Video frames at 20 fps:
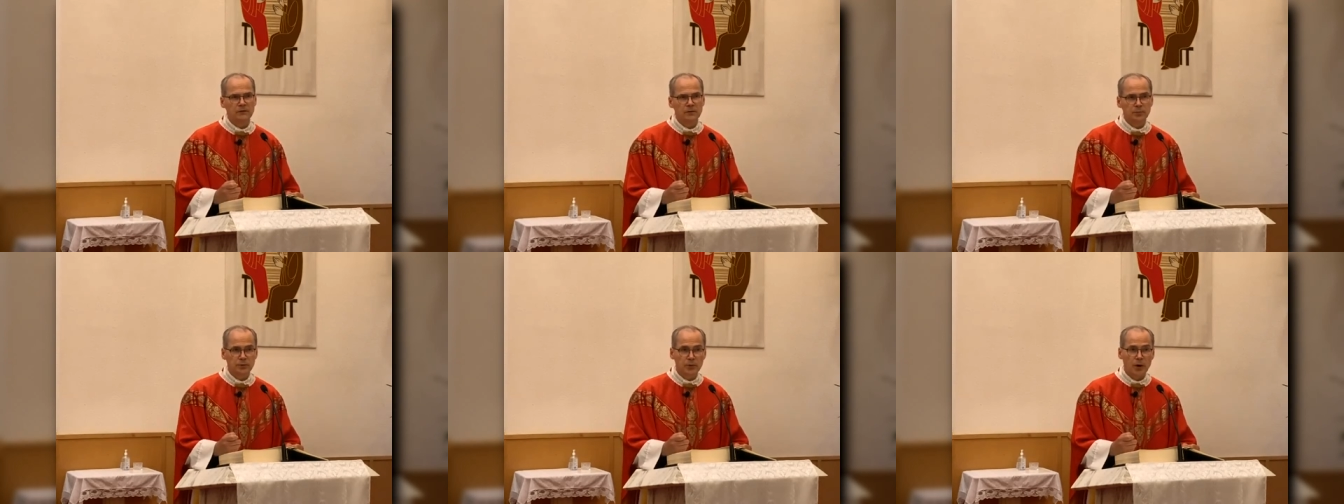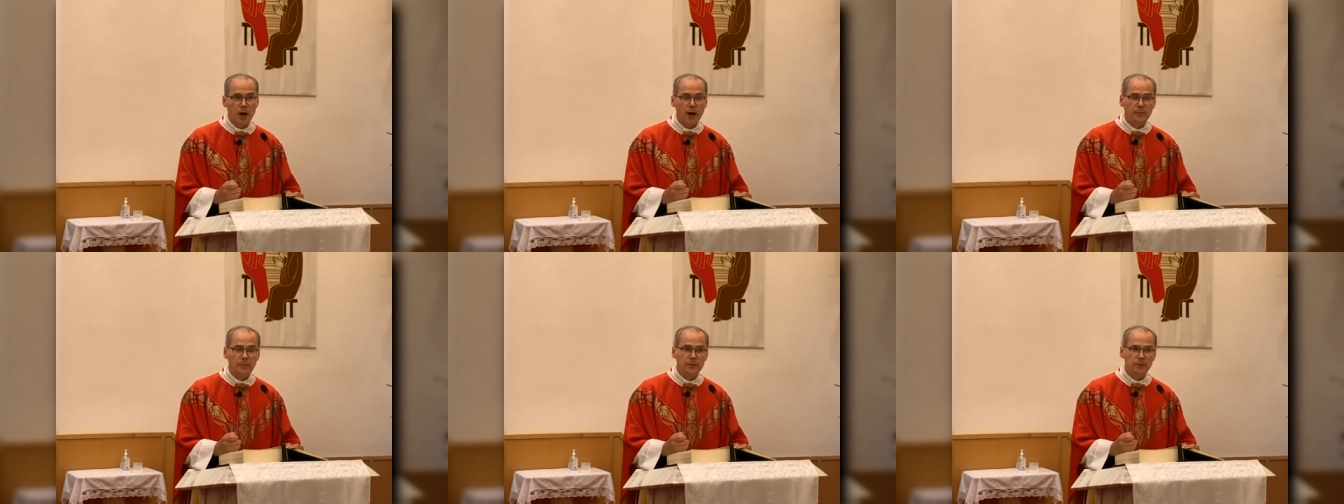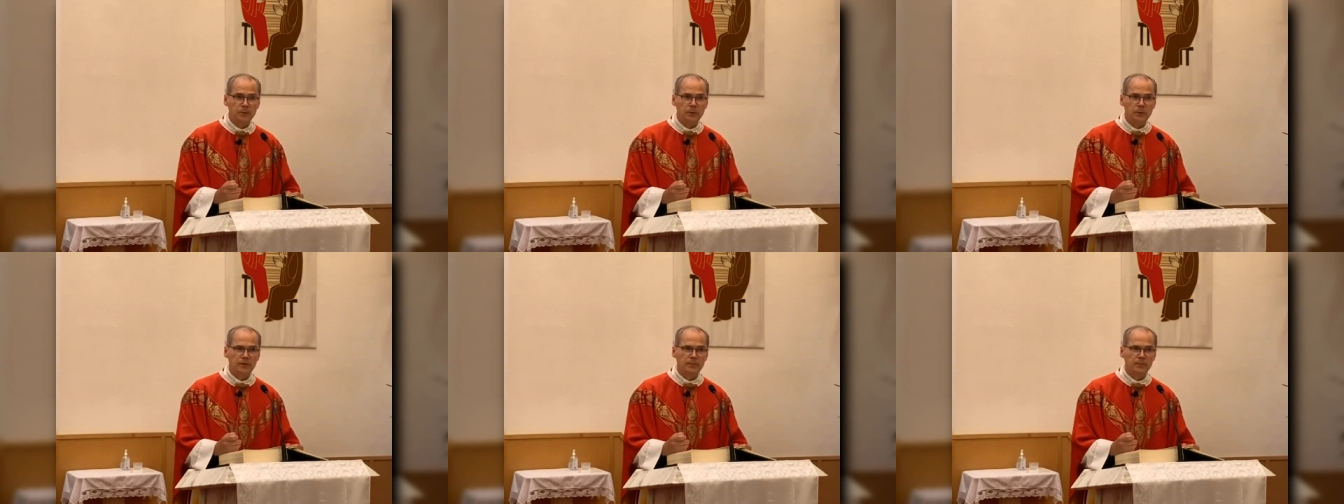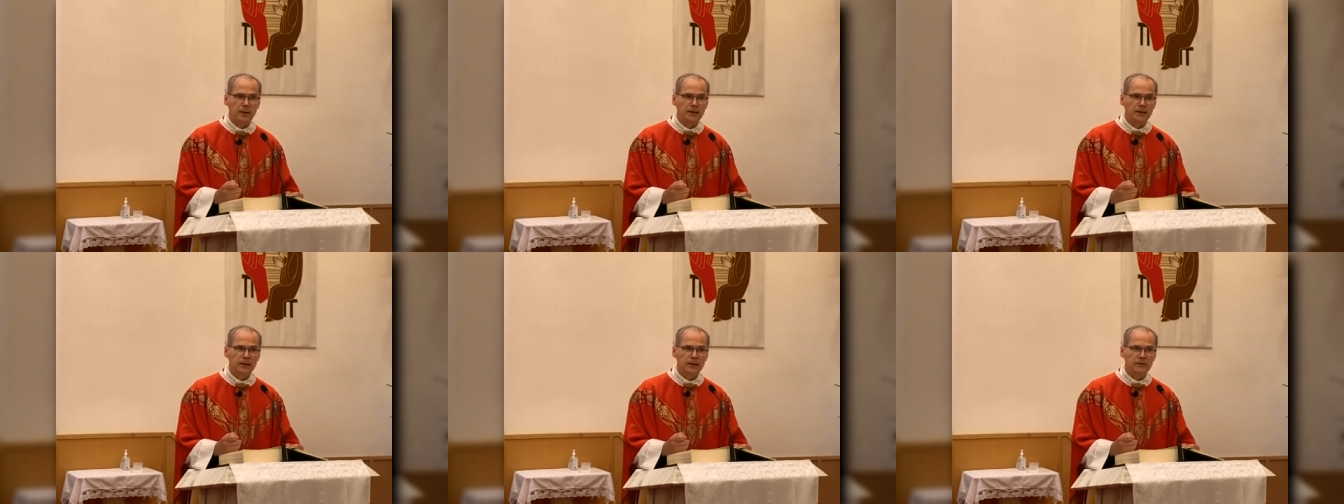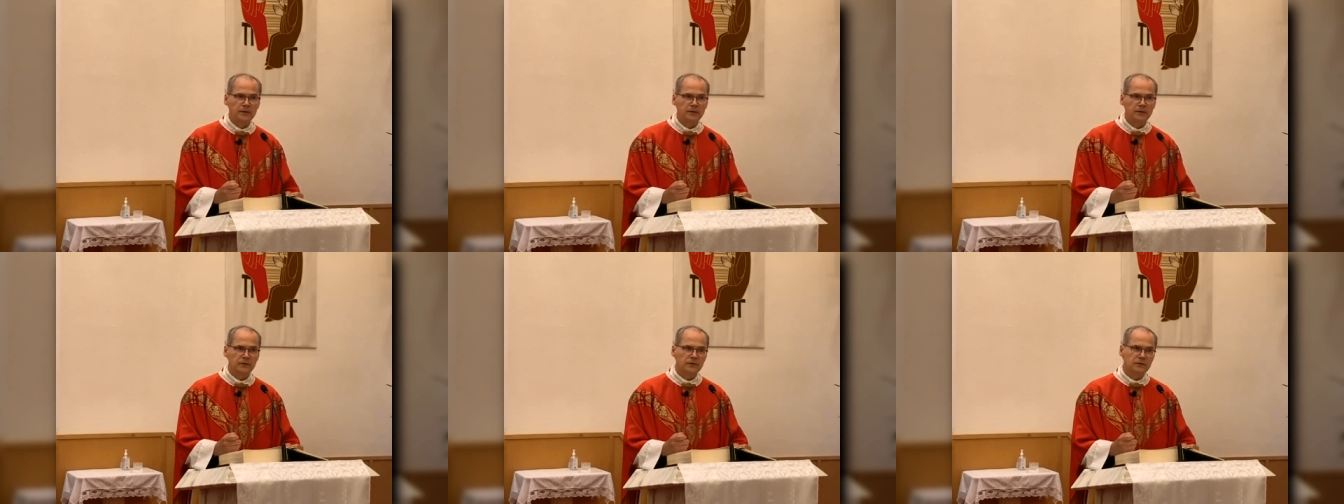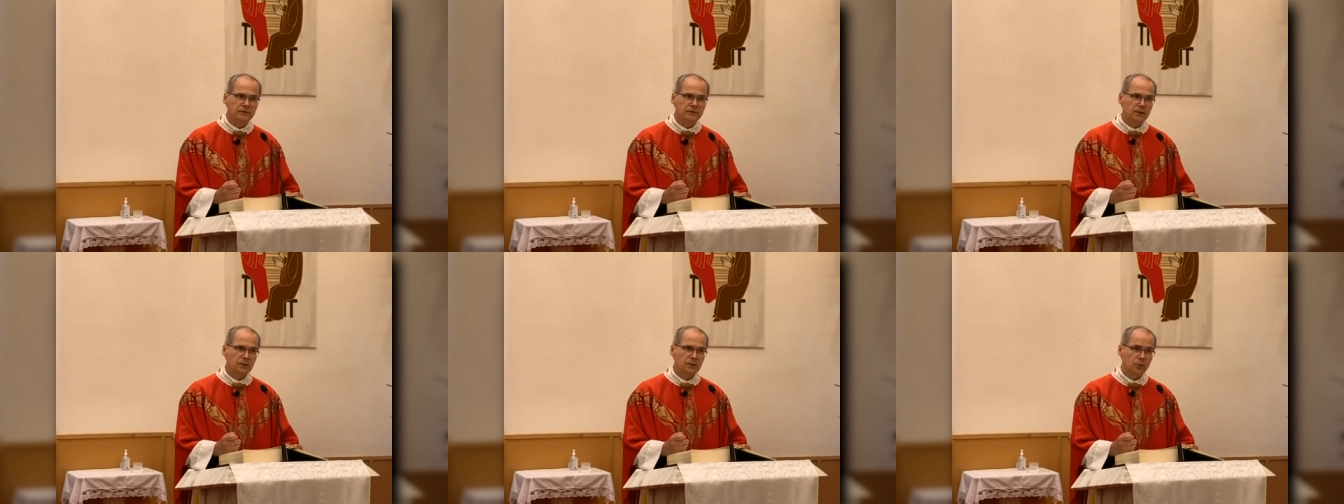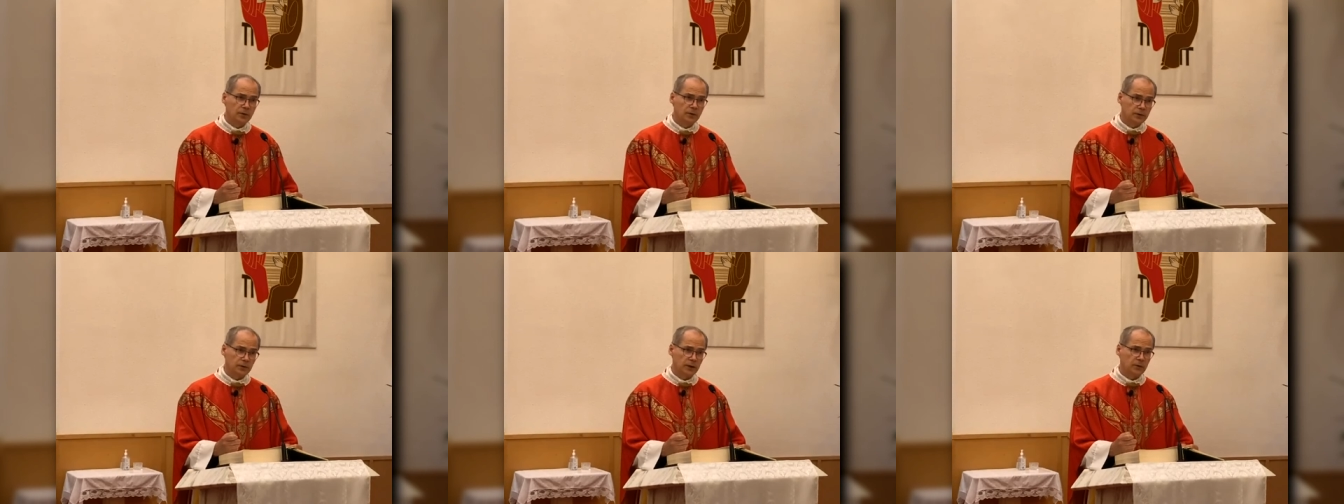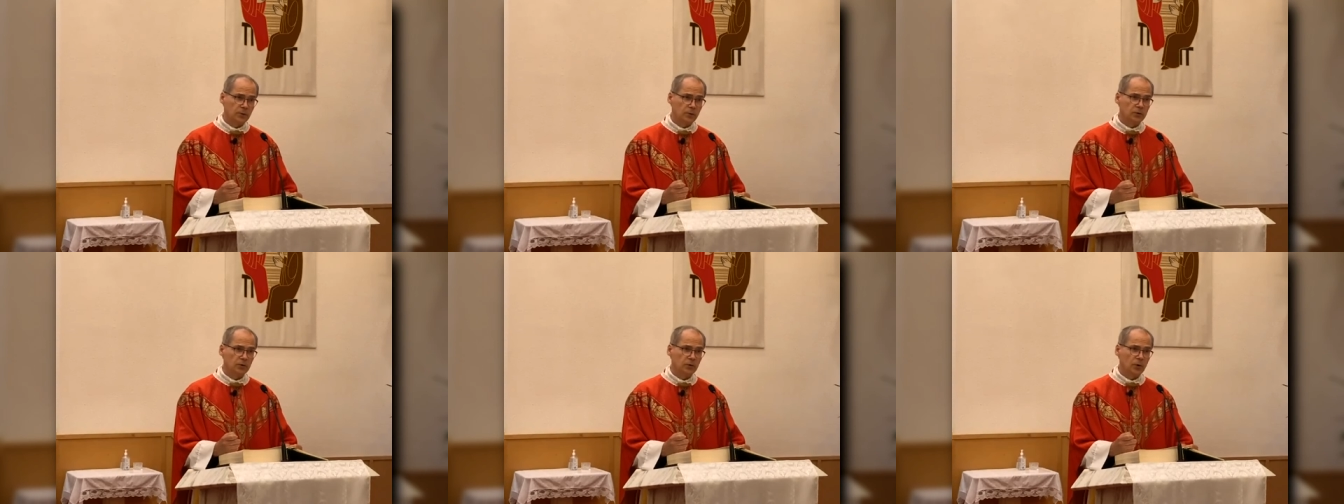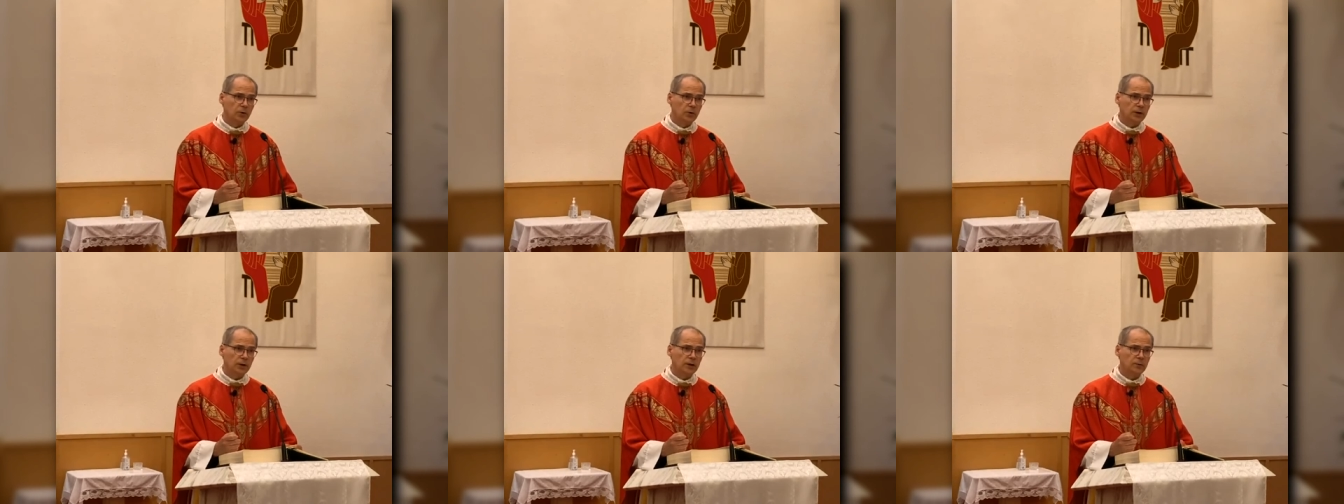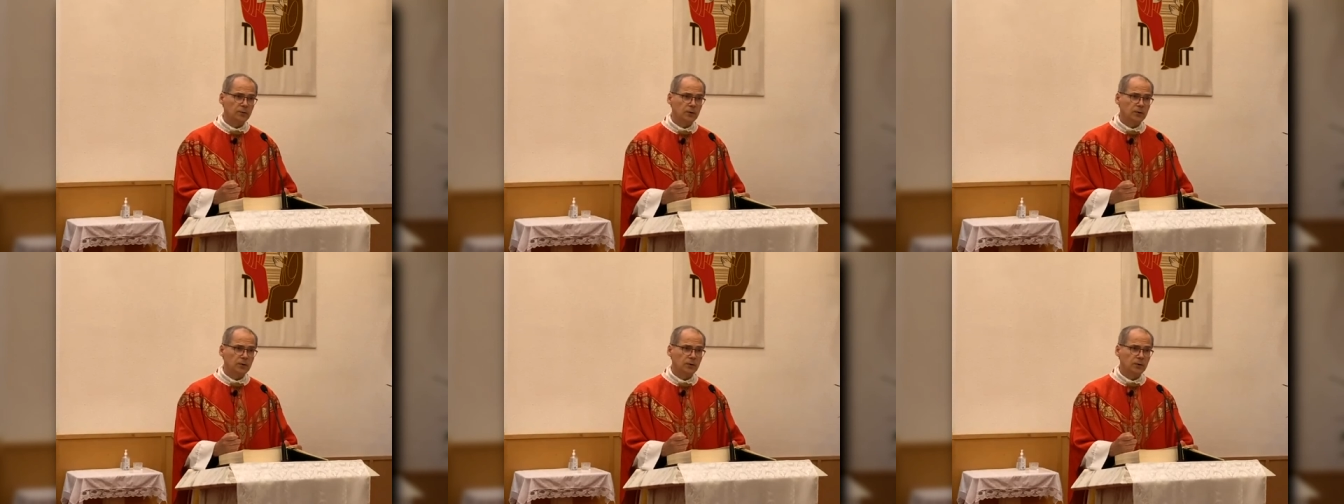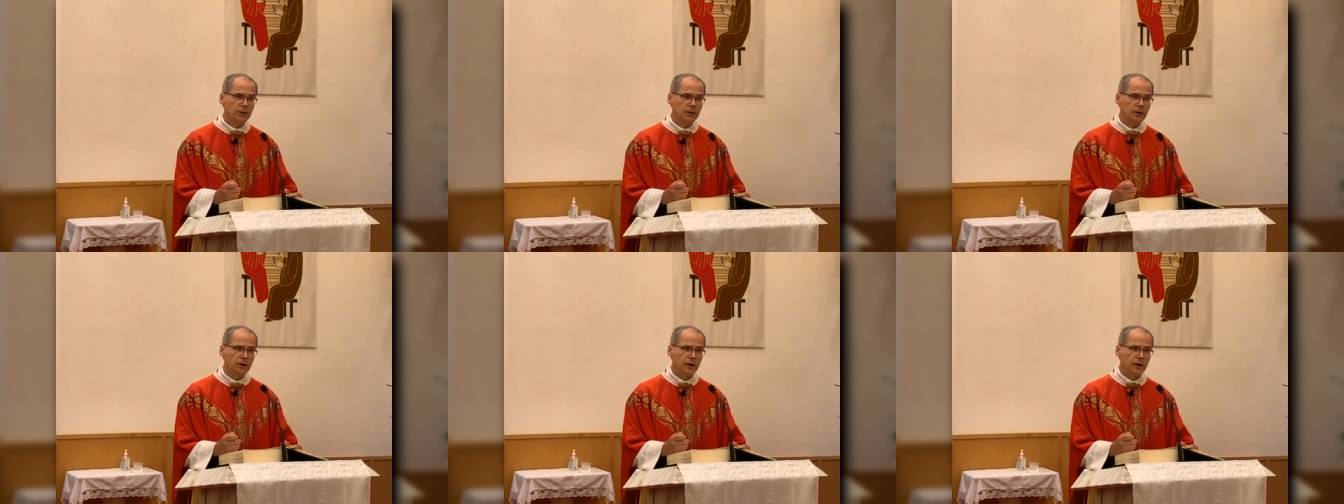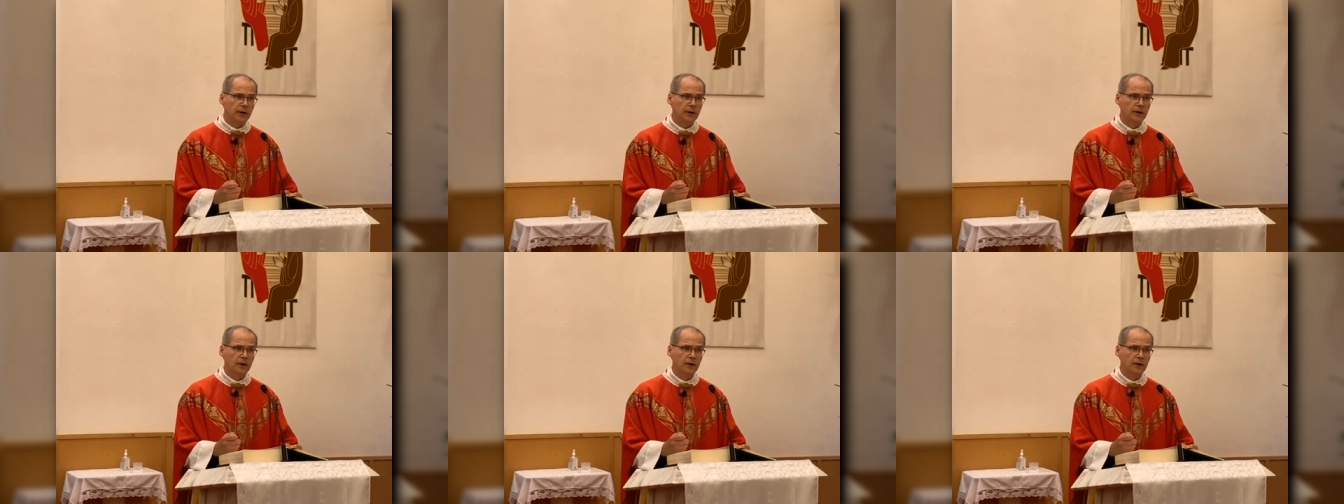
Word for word: The problem with many of us is that we think we're okay where we are.